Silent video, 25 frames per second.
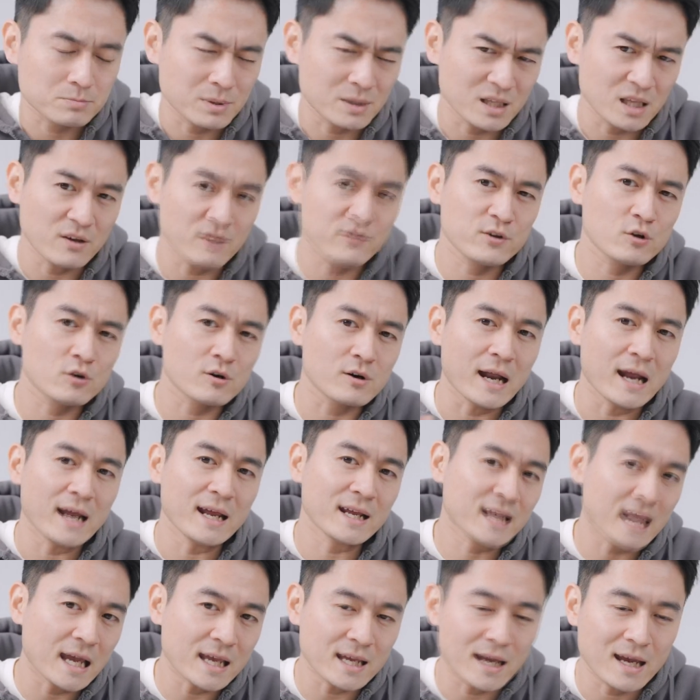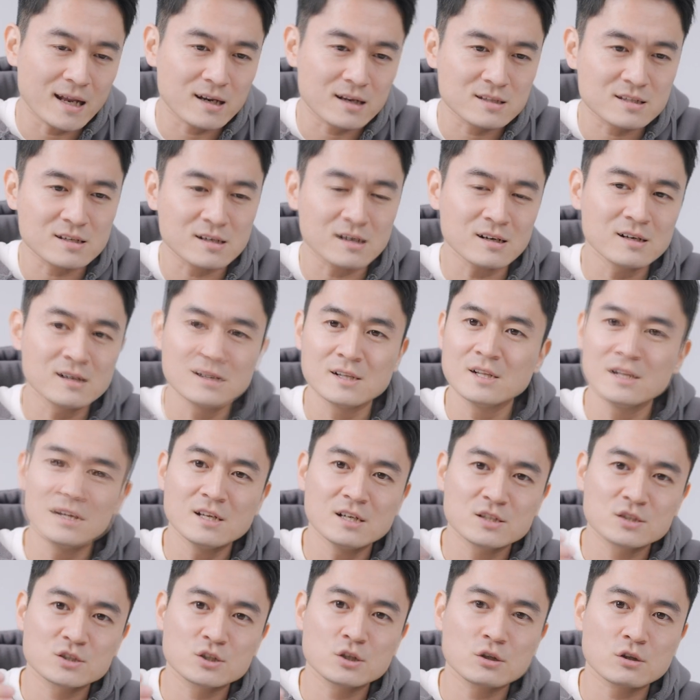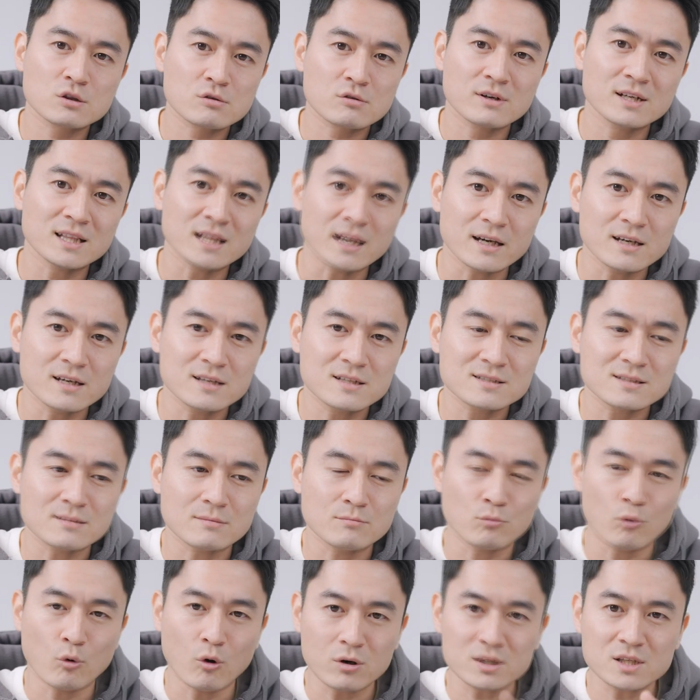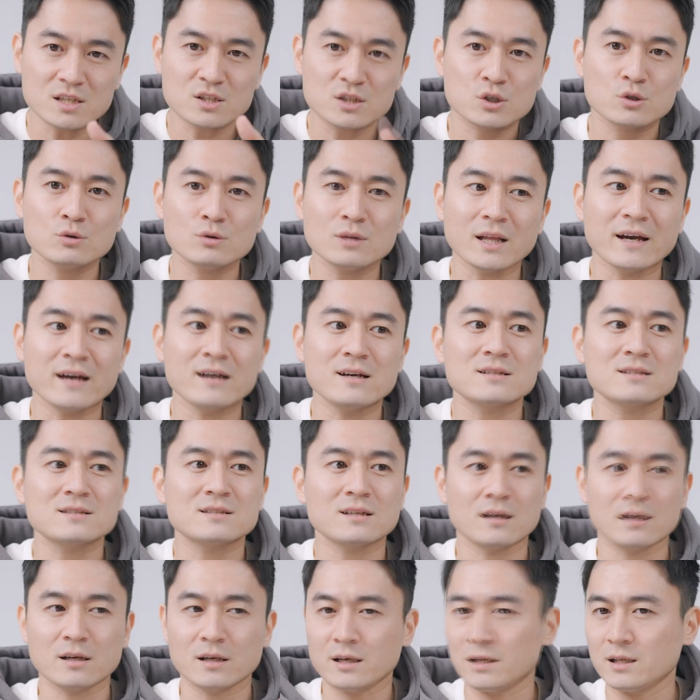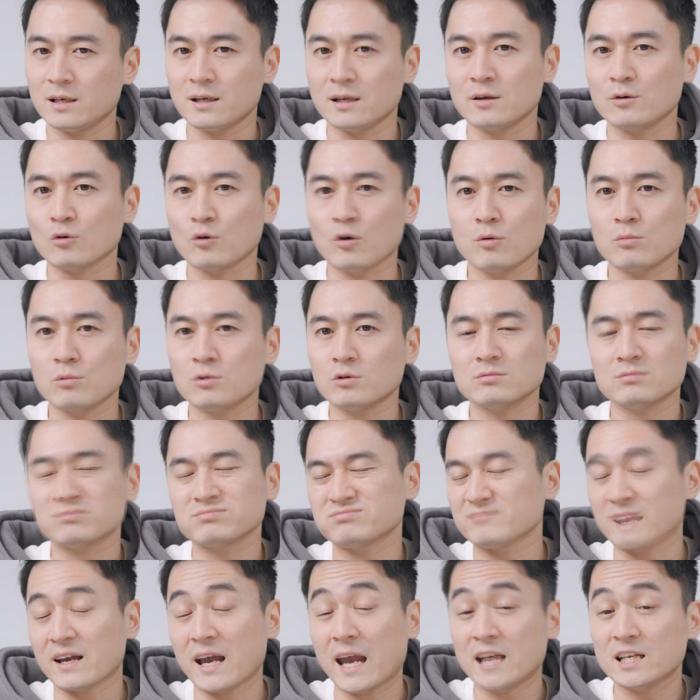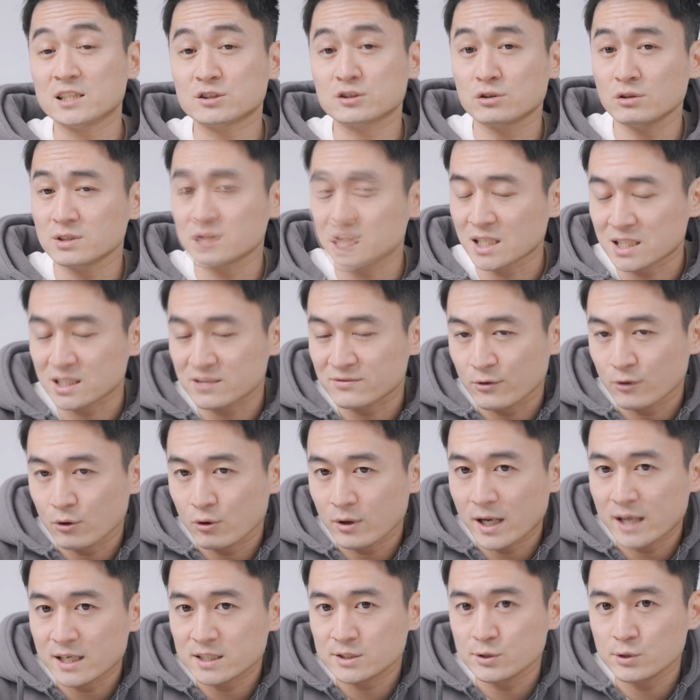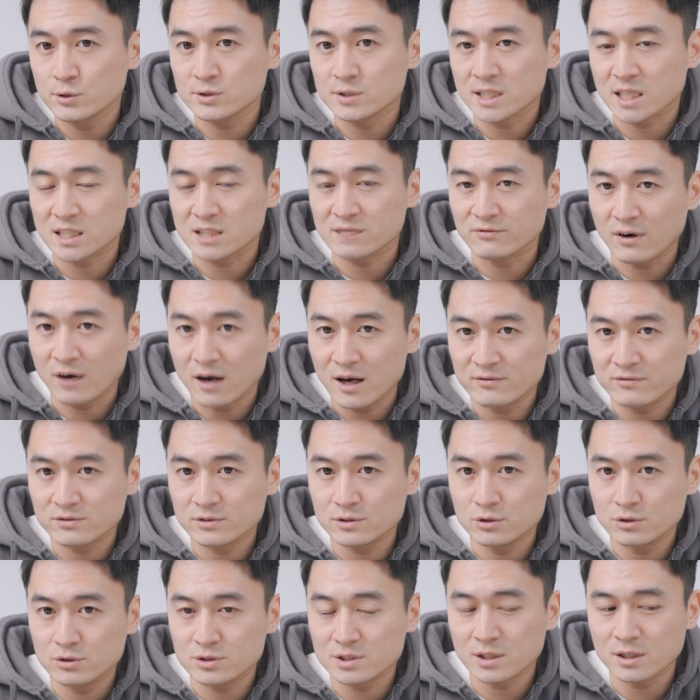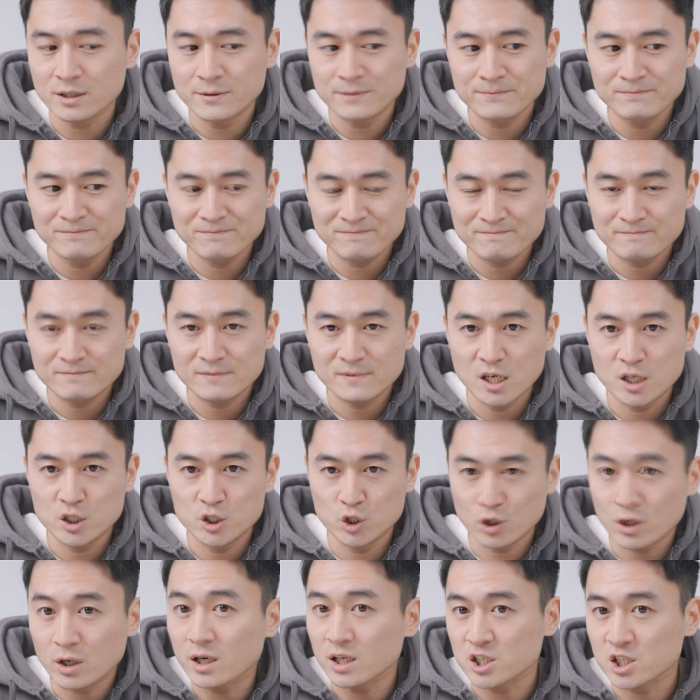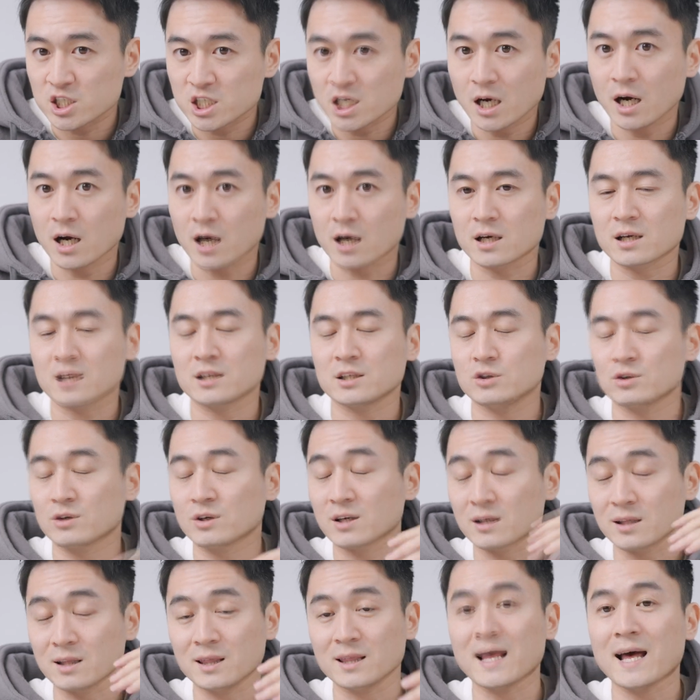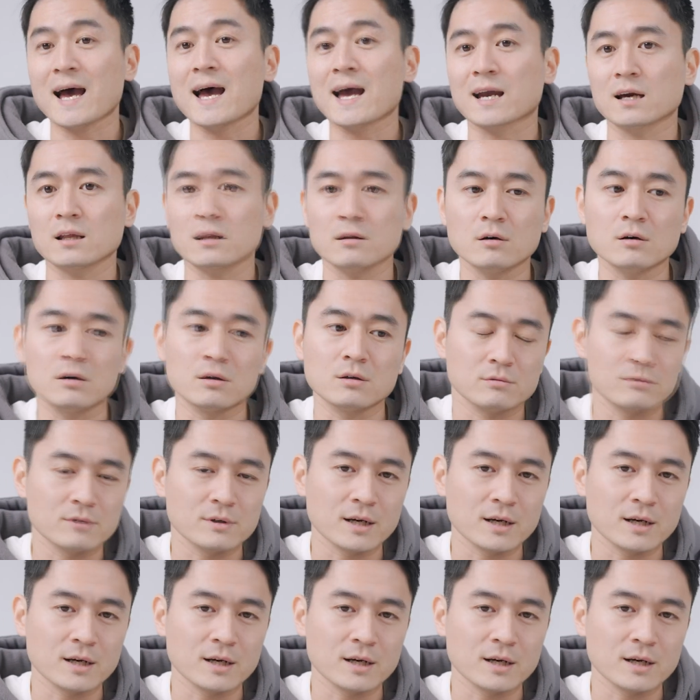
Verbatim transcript: But if you're an 8K editor, two, three layers, more than two layers in a normal H.264, H.265 user, you're gonna chug, you're gonna lag along,